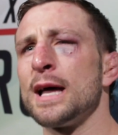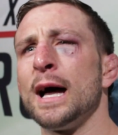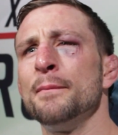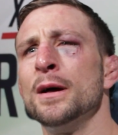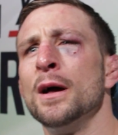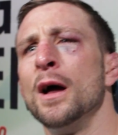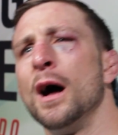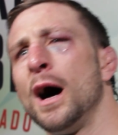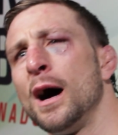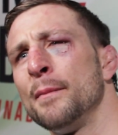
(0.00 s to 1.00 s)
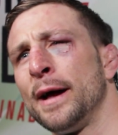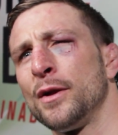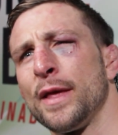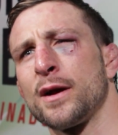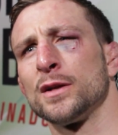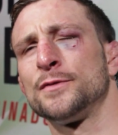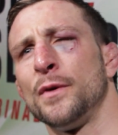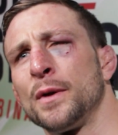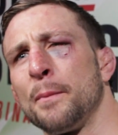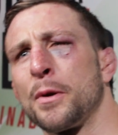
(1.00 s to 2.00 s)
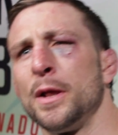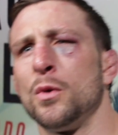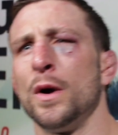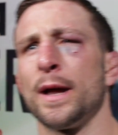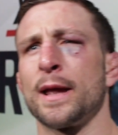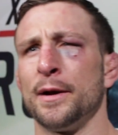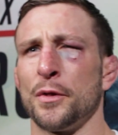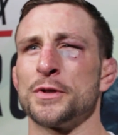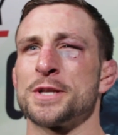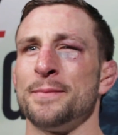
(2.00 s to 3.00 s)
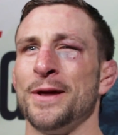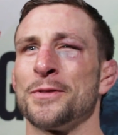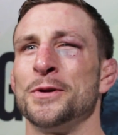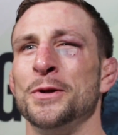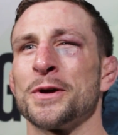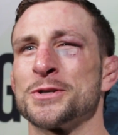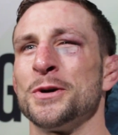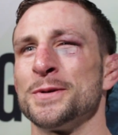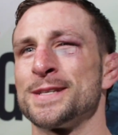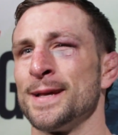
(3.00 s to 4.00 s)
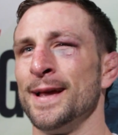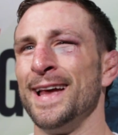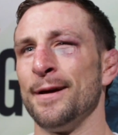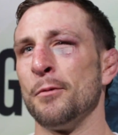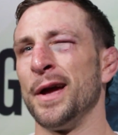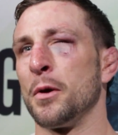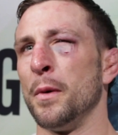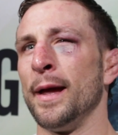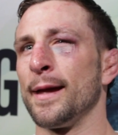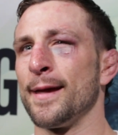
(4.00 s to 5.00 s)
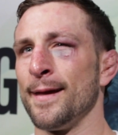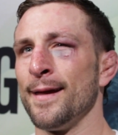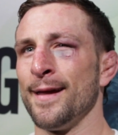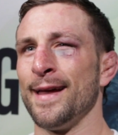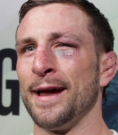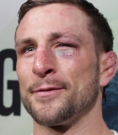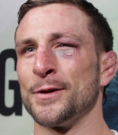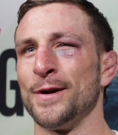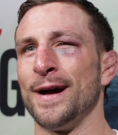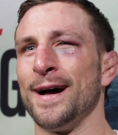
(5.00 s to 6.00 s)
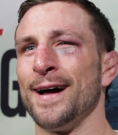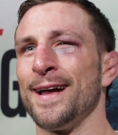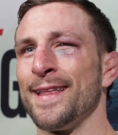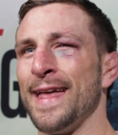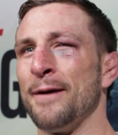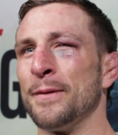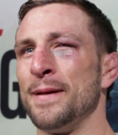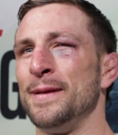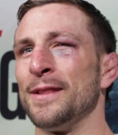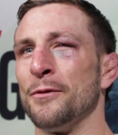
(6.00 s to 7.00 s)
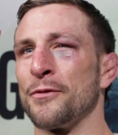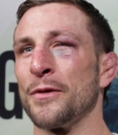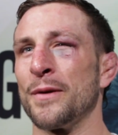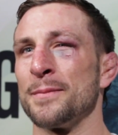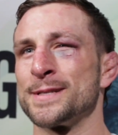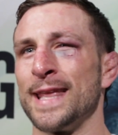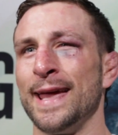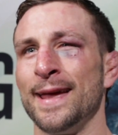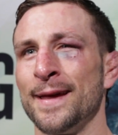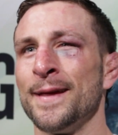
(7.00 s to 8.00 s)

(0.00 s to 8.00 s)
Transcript: Time. I know that card's filling up pretty quick. I know there's going to be other New York shows. Wink, wink. After that one, maybe a little further upstate.